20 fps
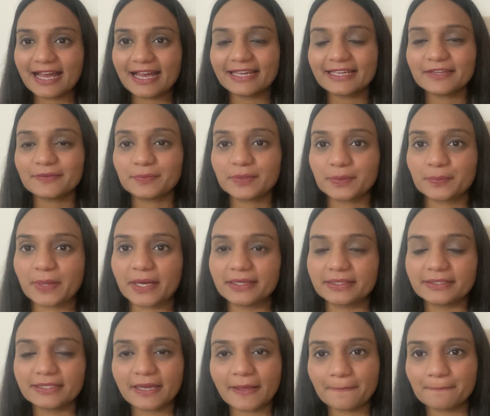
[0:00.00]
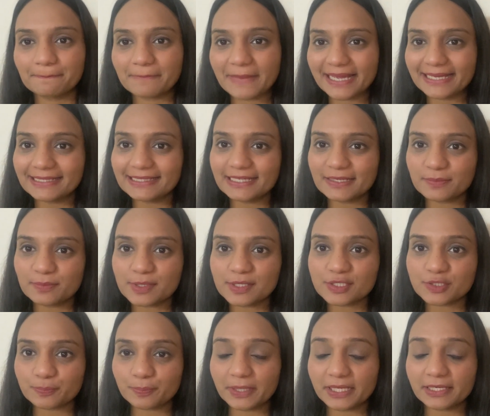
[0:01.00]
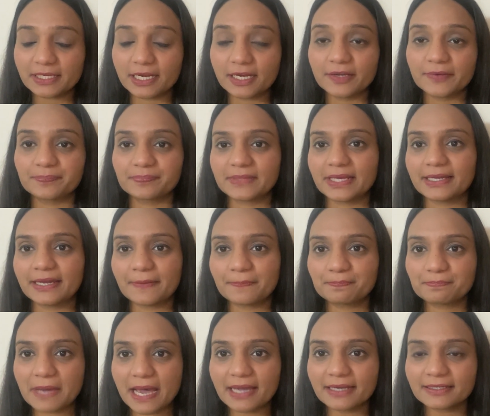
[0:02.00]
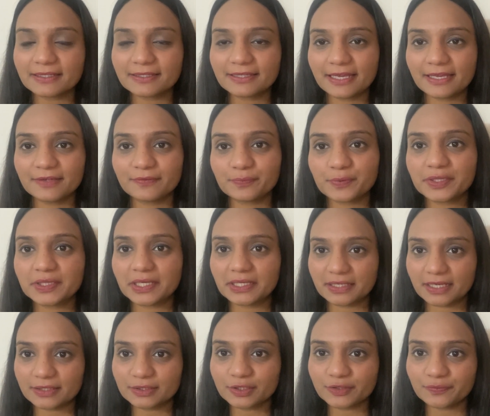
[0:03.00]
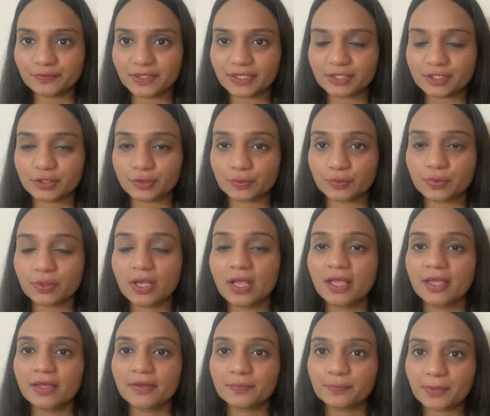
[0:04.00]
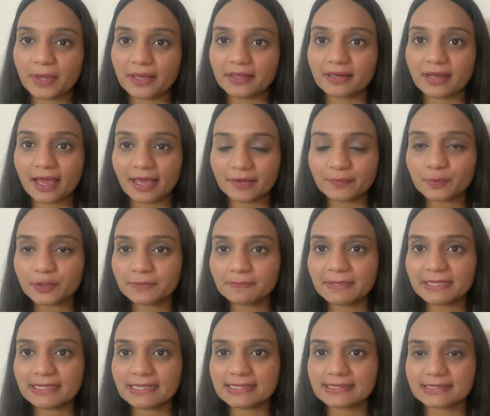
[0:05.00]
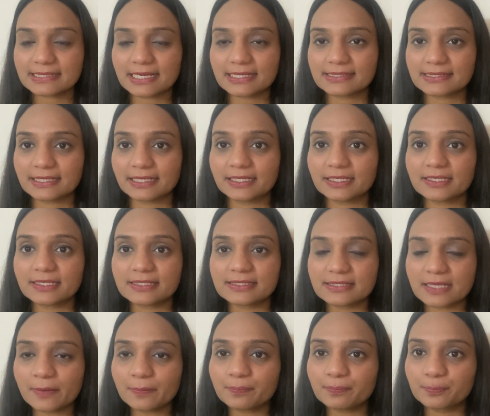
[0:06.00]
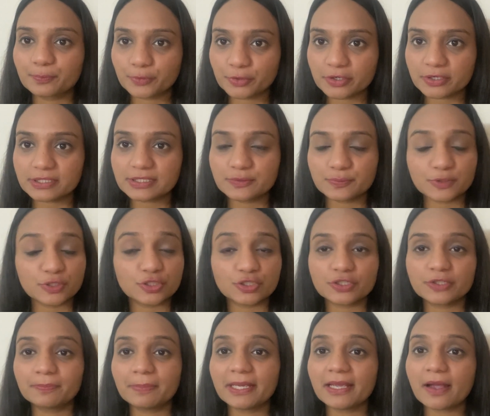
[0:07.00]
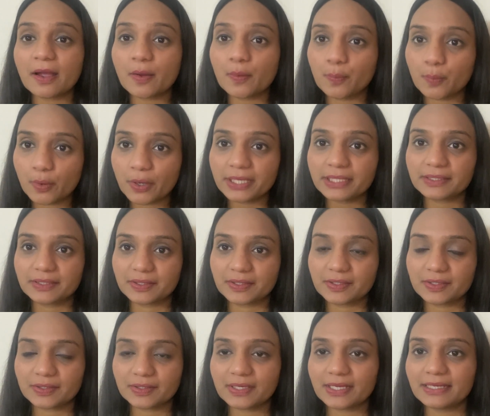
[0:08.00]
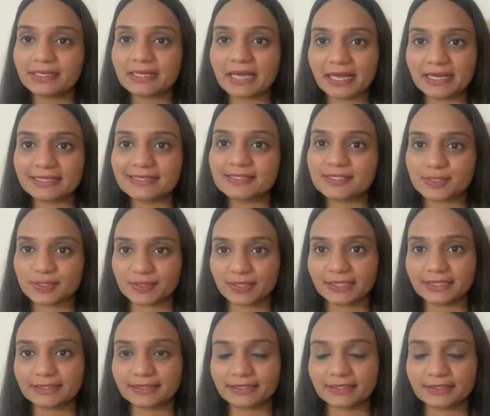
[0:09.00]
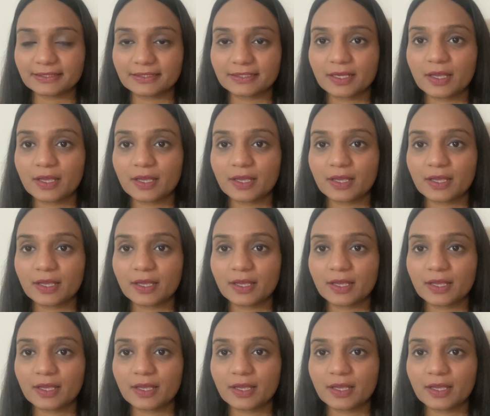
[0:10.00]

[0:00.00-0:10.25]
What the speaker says: Hi everyone, my name is Megha and I'm back again with another video where I would be discussing some words which should be avoided in IELTS writing.